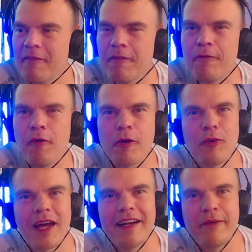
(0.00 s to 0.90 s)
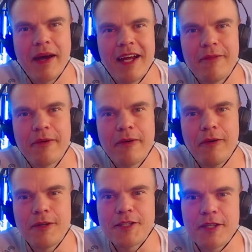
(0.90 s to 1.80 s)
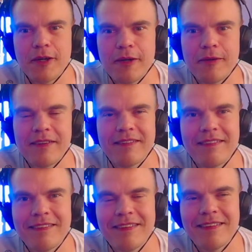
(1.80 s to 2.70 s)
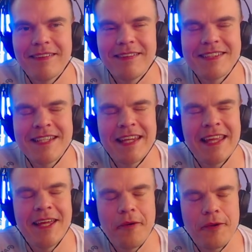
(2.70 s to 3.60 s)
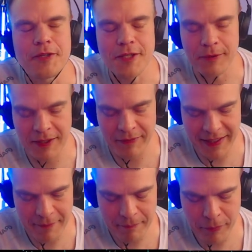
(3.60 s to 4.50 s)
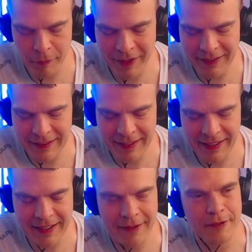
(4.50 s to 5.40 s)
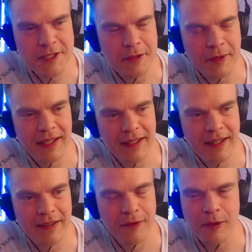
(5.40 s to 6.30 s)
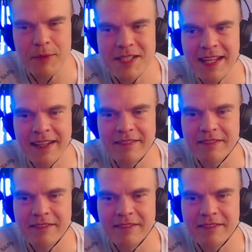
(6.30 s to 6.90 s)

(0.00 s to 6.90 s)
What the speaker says: Formula driver also? Isn't he also living permanently in Australia? Or was that